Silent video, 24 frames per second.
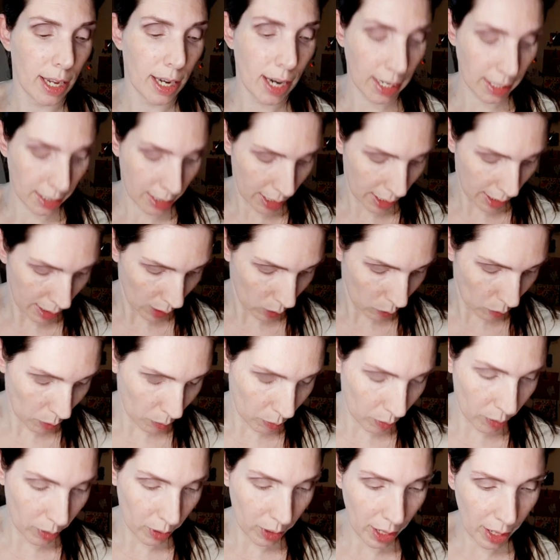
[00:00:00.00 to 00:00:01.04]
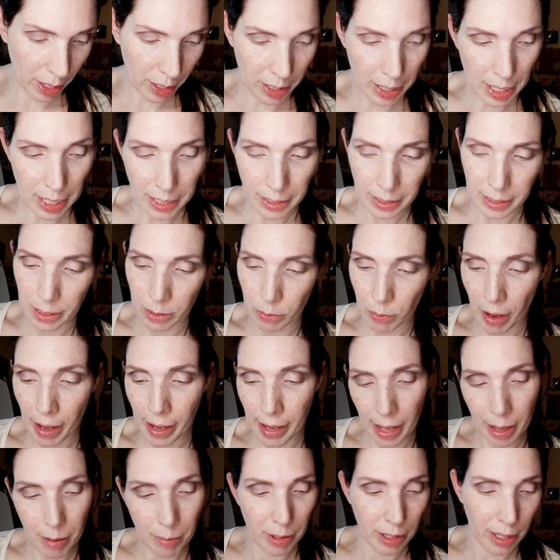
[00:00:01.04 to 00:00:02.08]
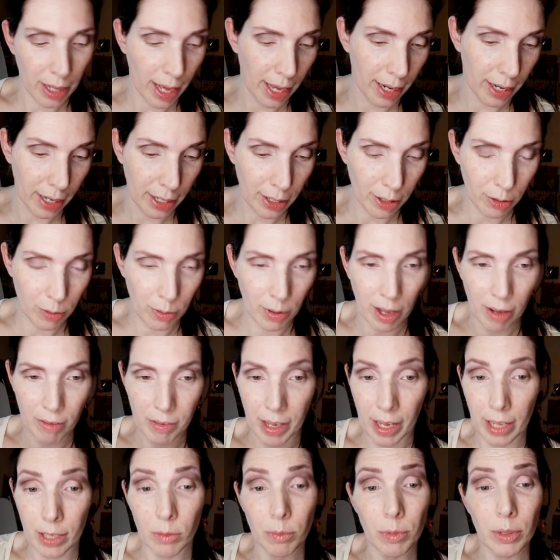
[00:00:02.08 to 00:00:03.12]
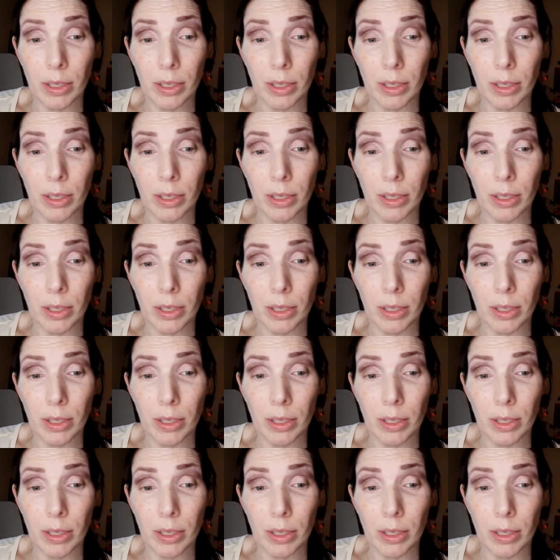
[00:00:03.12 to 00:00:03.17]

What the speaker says: And I see these people who are like, this is why I'm glad I don't have kids.